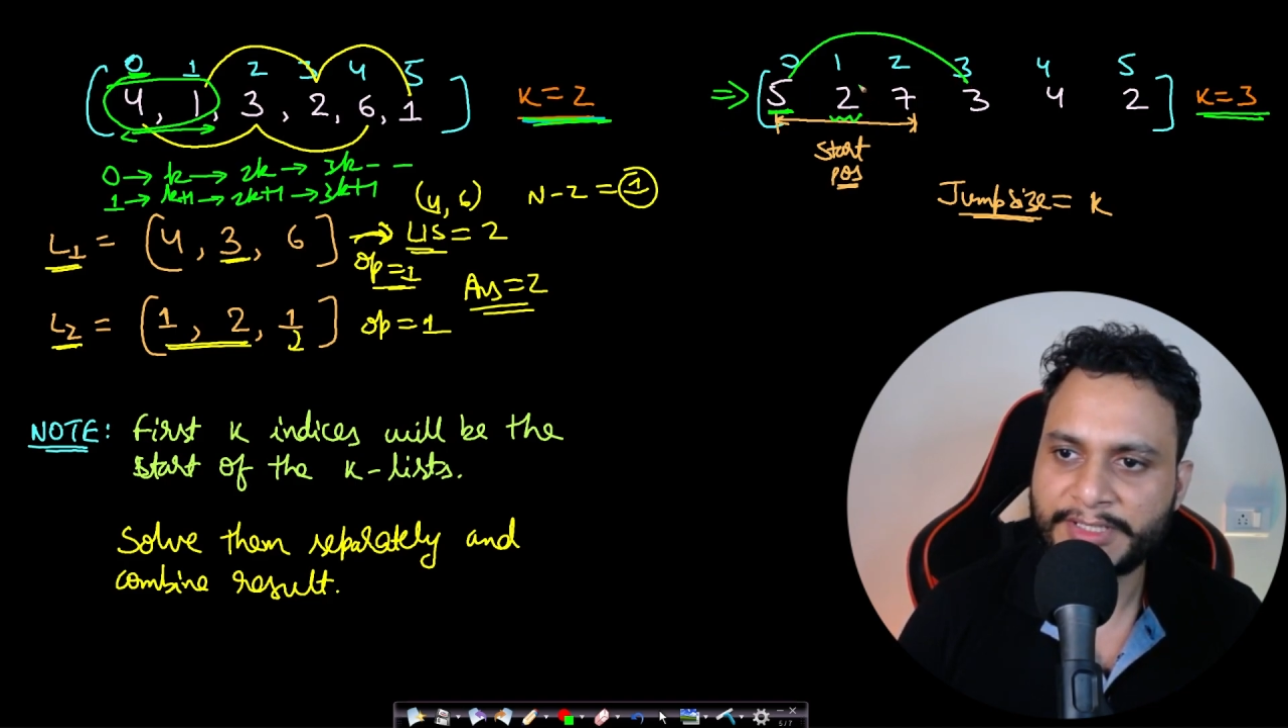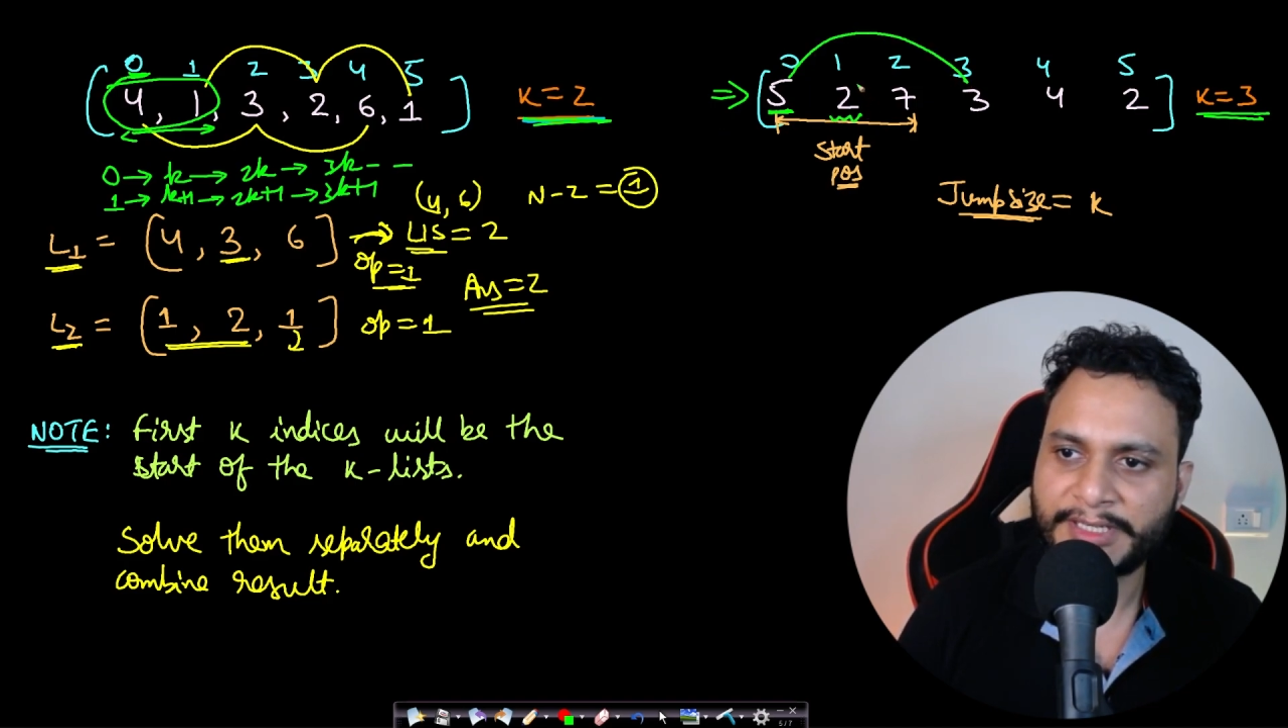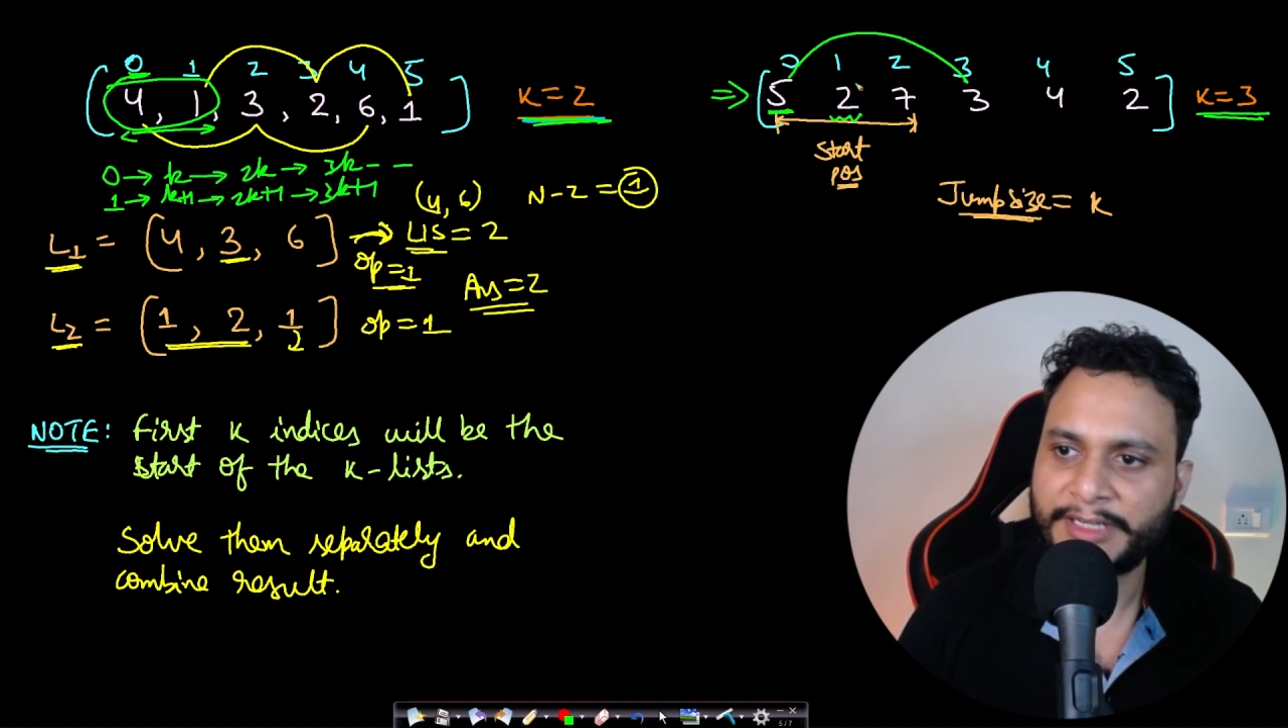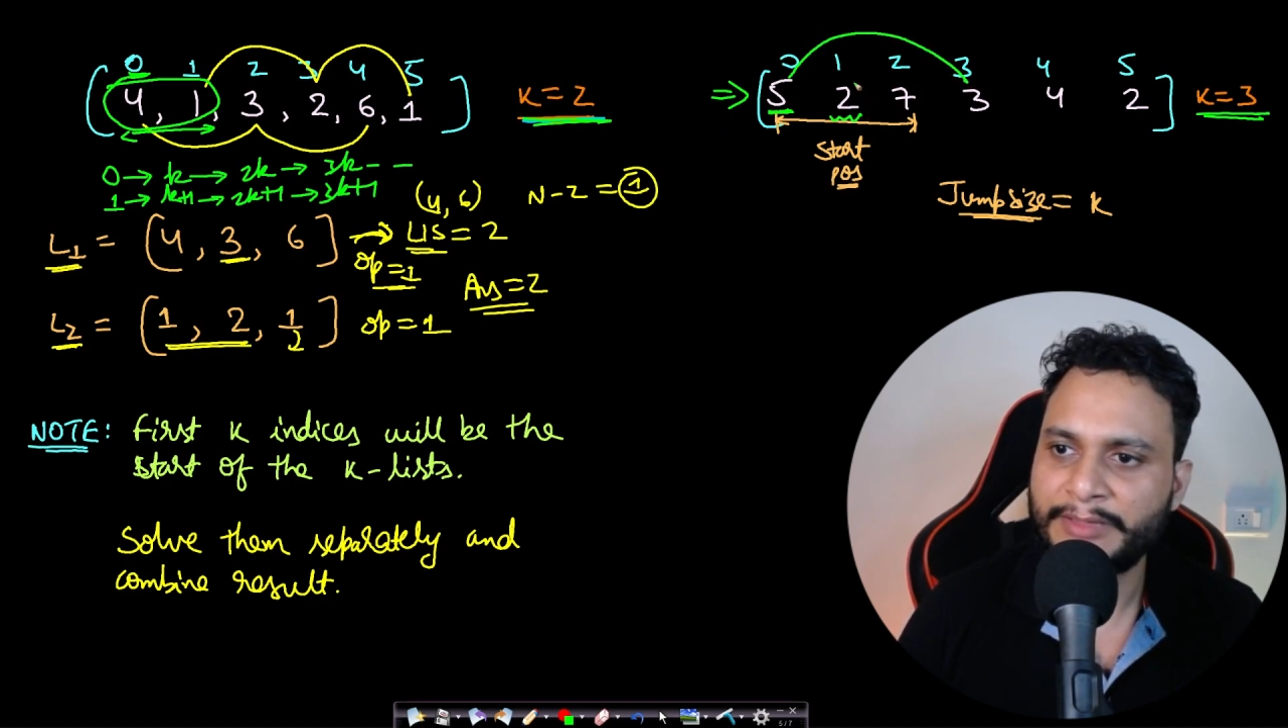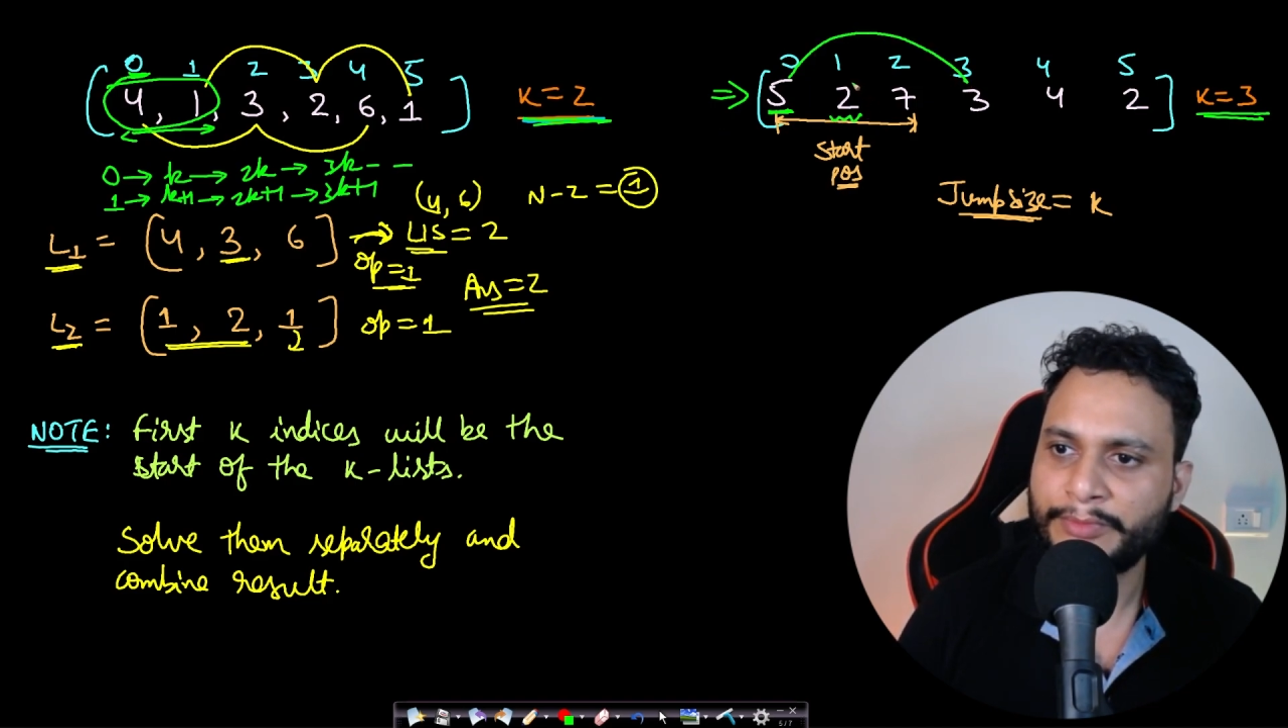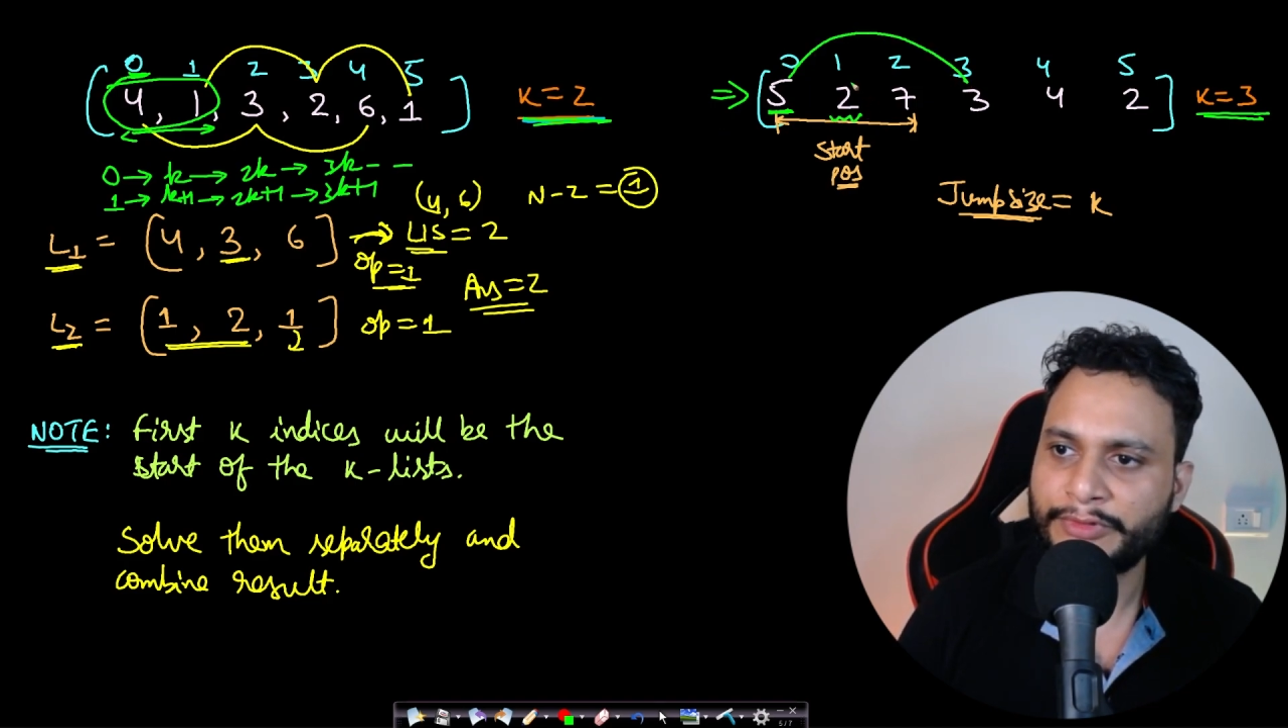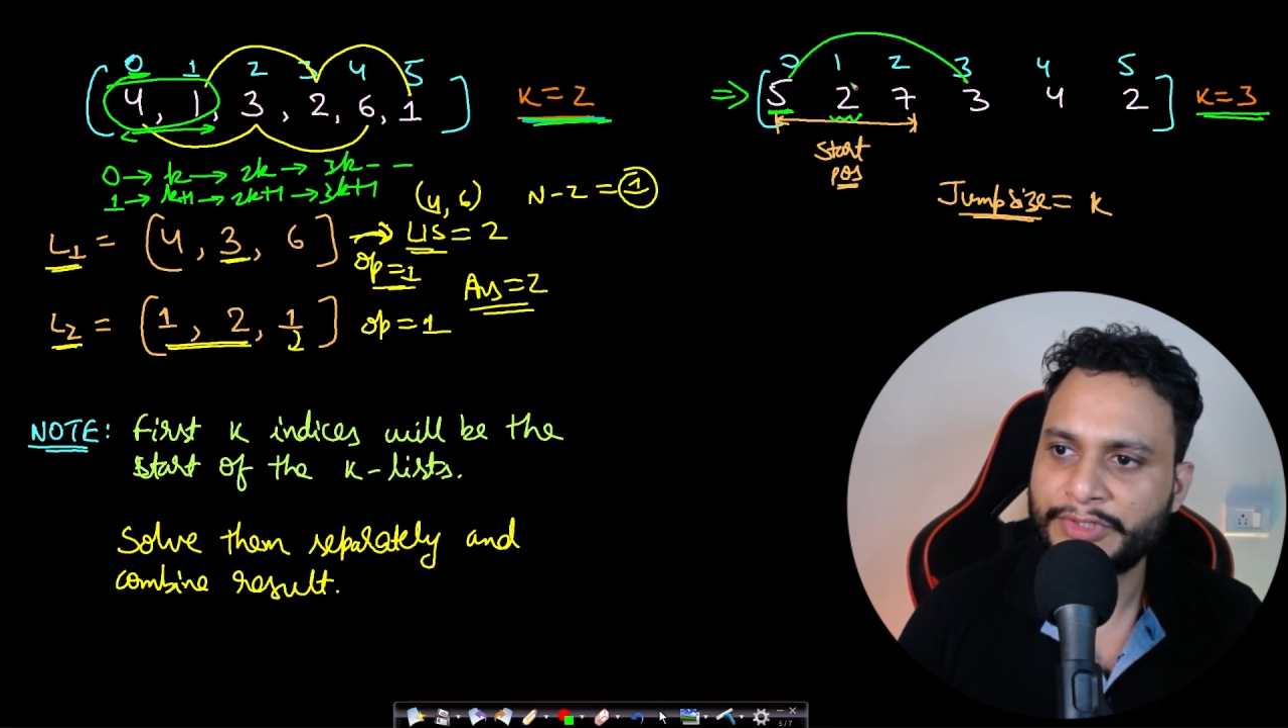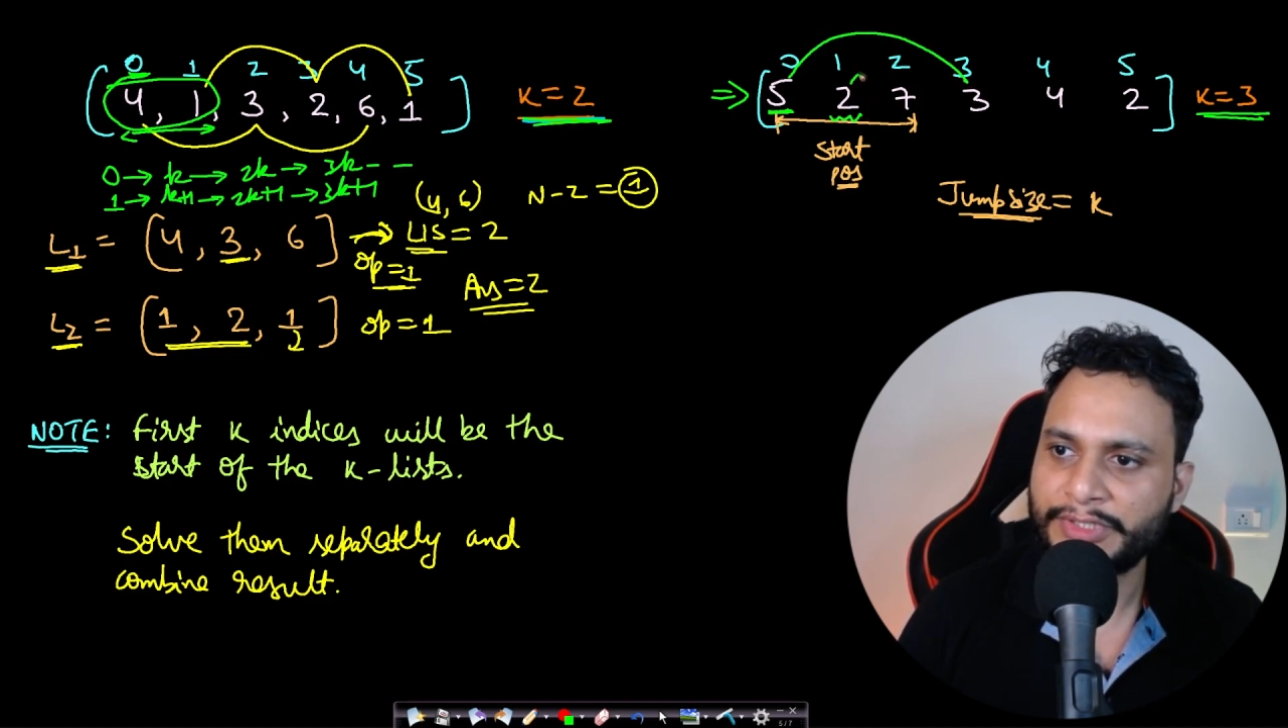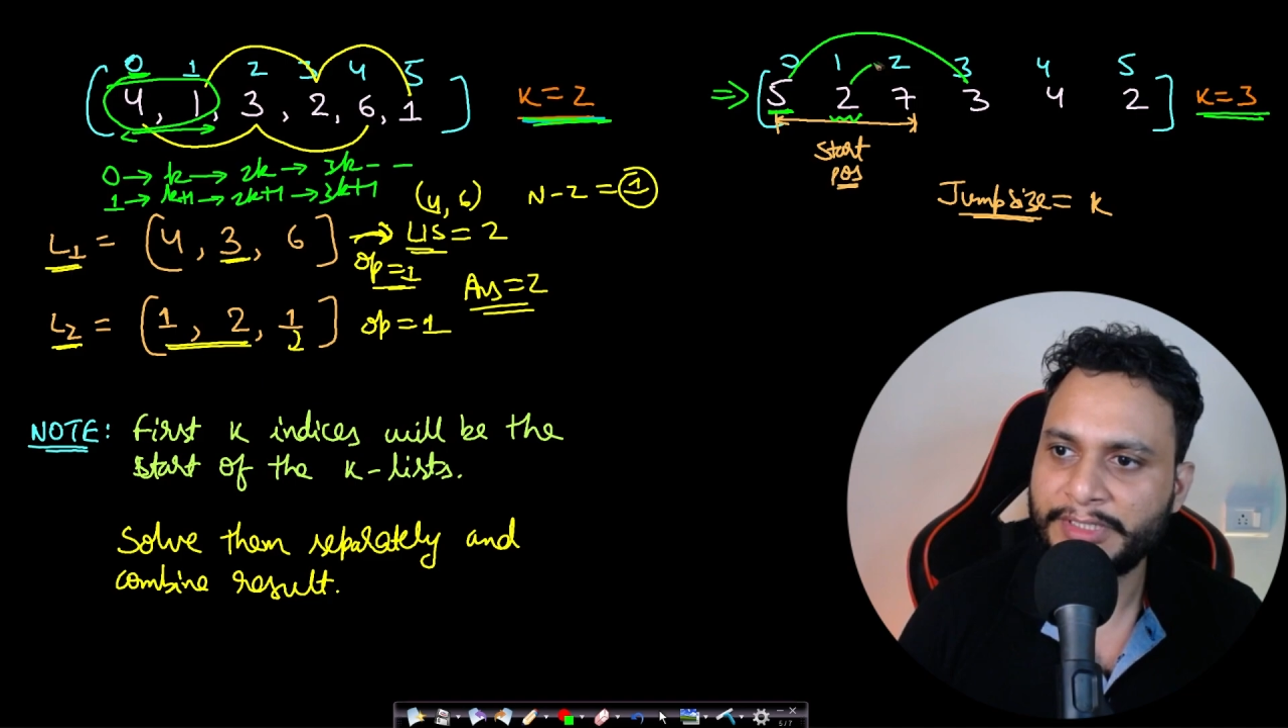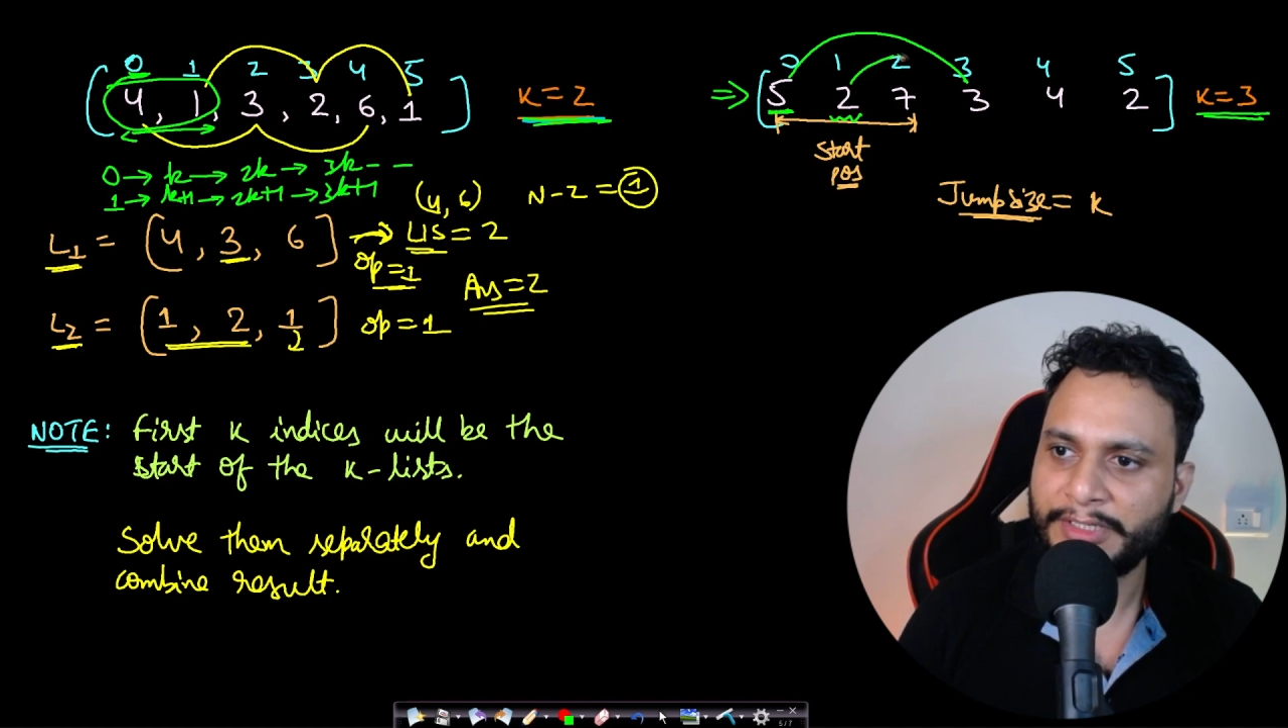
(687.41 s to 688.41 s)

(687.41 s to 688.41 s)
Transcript: starting position,